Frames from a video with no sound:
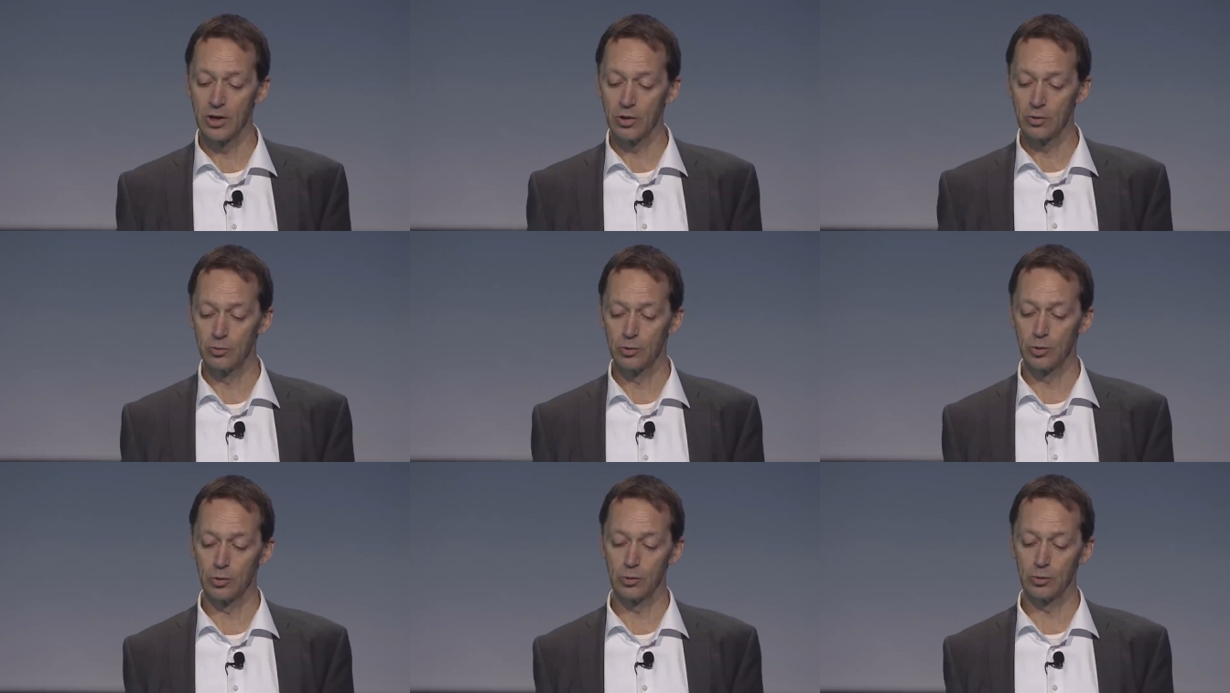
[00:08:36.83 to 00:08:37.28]

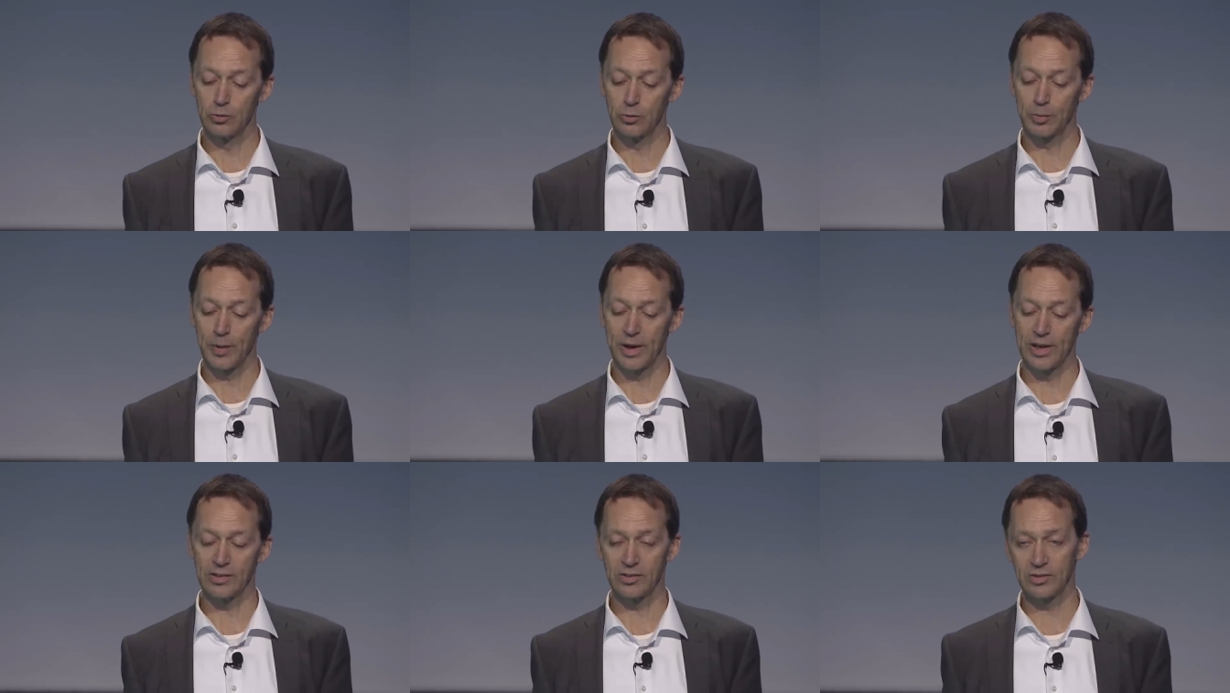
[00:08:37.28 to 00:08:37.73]

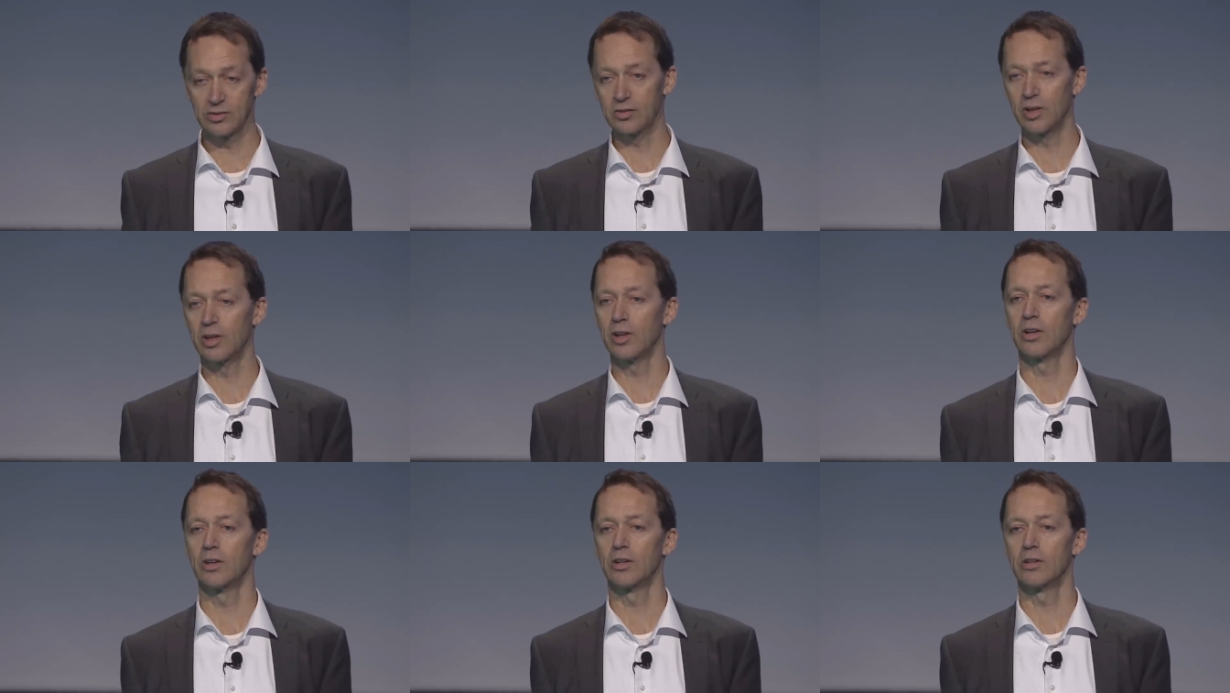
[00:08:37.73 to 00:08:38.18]
rules-based
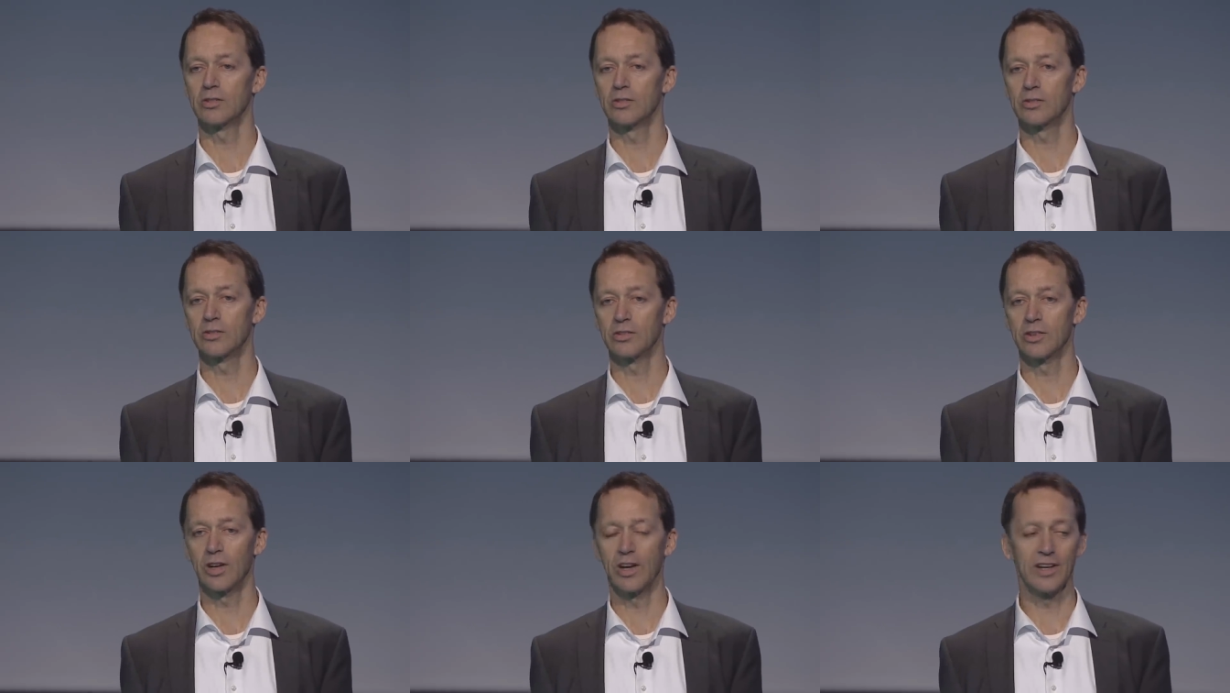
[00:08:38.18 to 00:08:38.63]

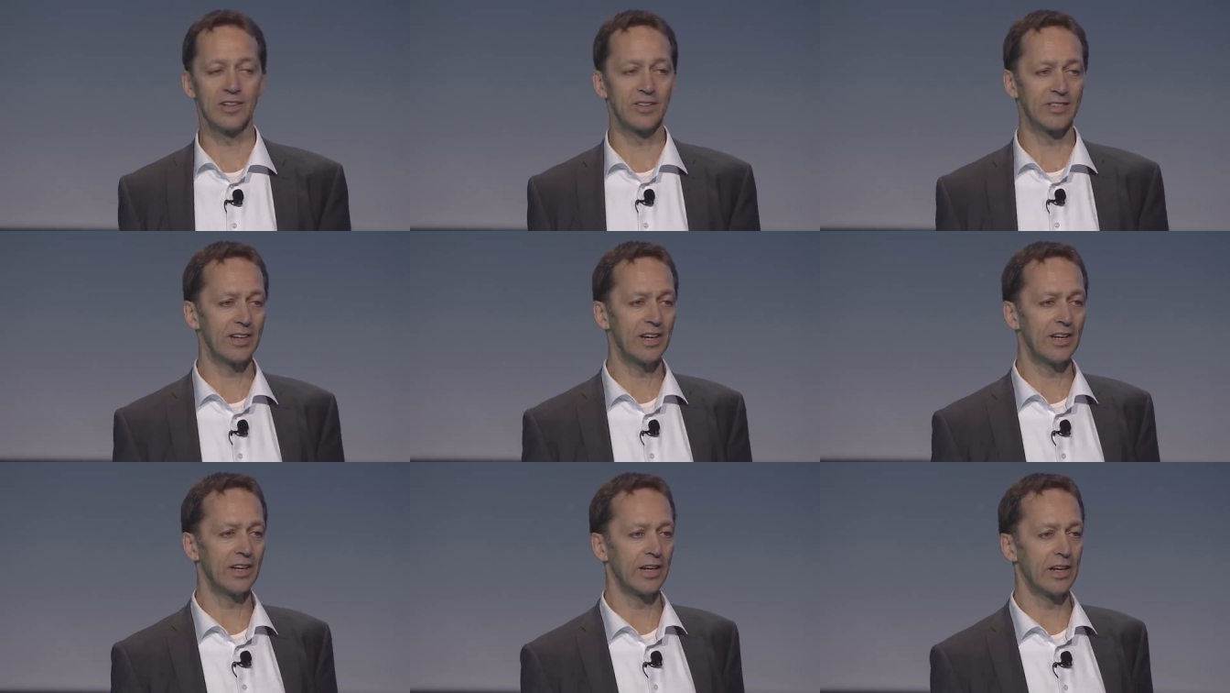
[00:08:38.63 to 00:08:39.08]
tasks,
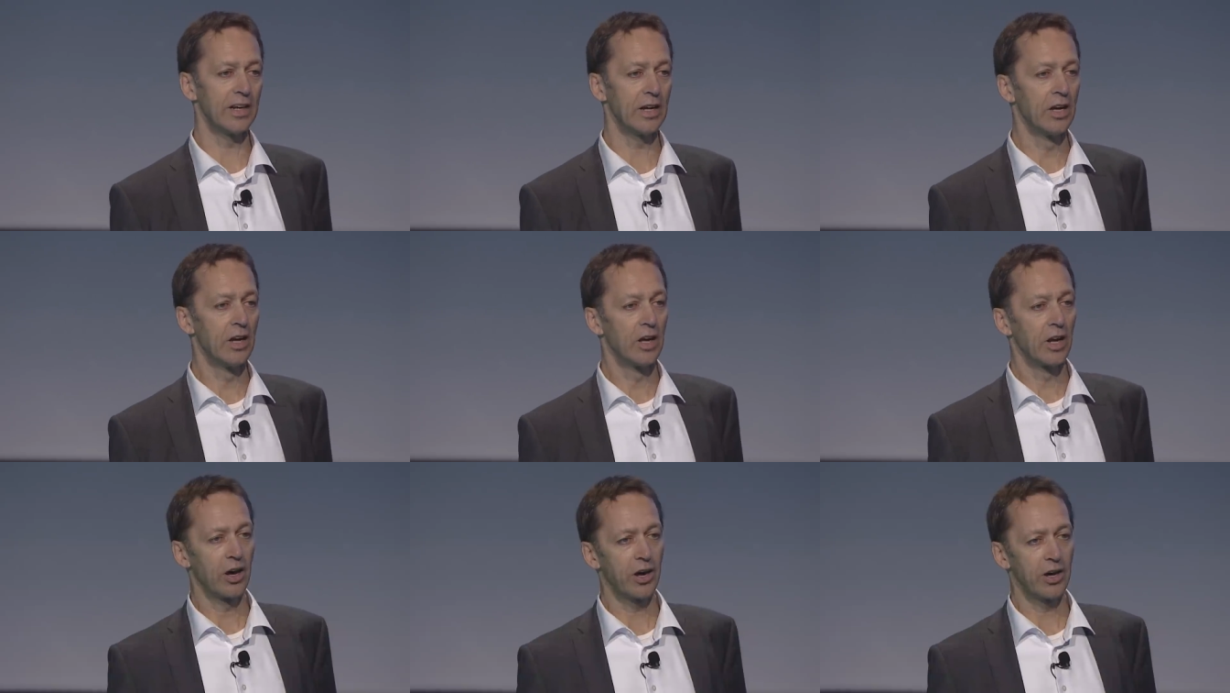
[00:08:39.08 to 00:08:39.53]
ideally
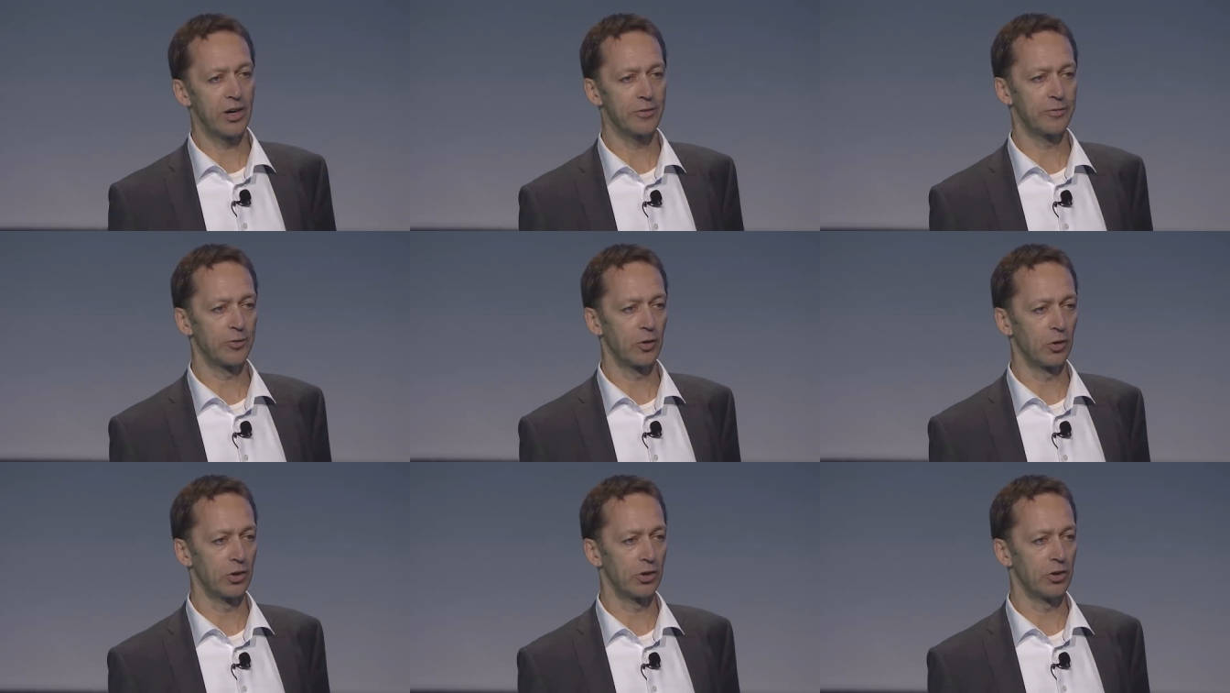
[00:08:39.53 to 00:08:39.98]

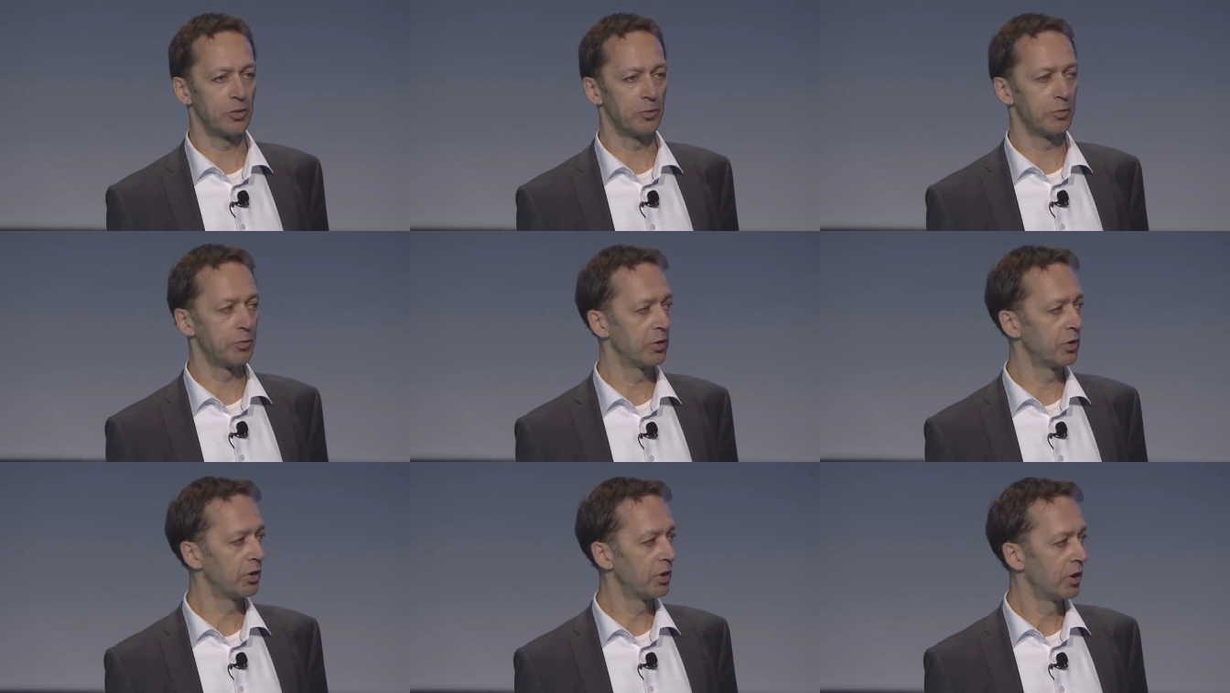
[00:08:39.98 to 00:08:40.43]

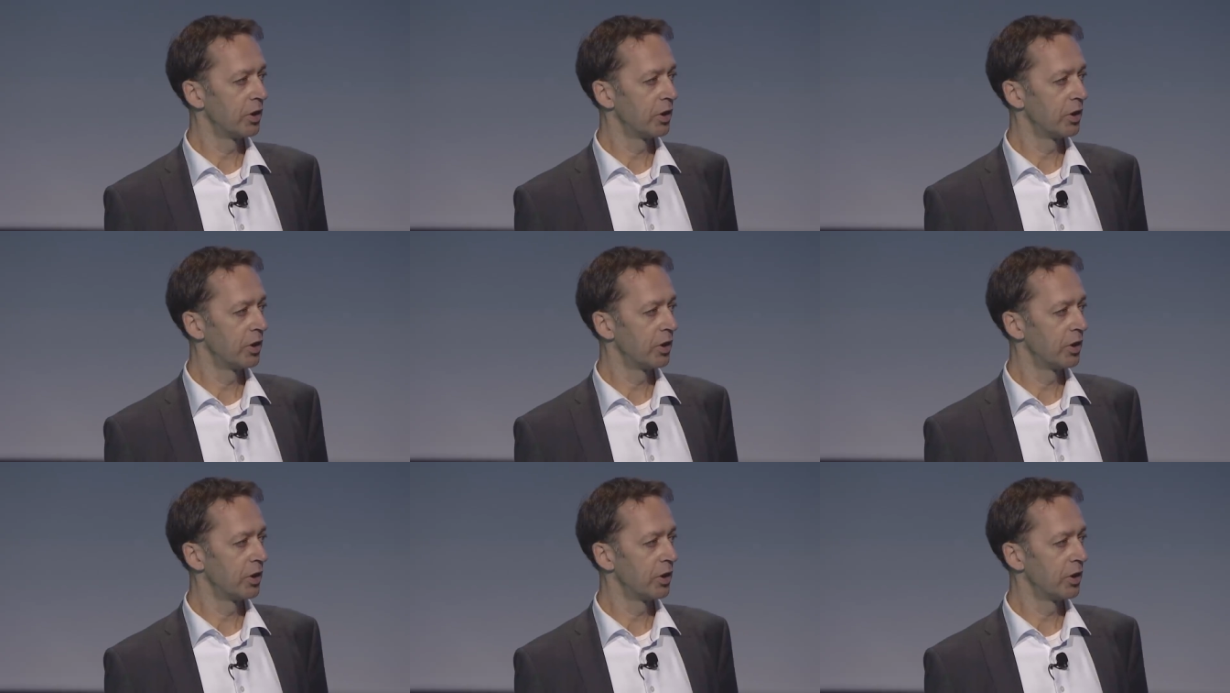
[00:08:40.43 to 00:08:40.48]
high-volume,